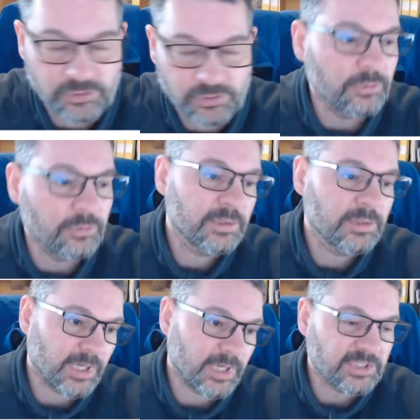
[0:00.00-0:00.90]
Maybe it's
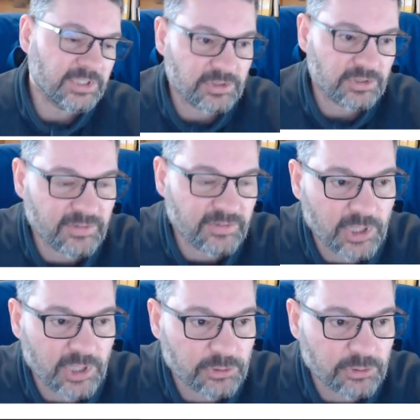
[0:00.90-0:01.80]
not even 100
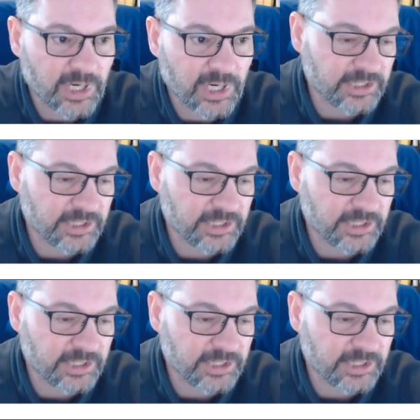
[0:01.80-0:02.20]
hides.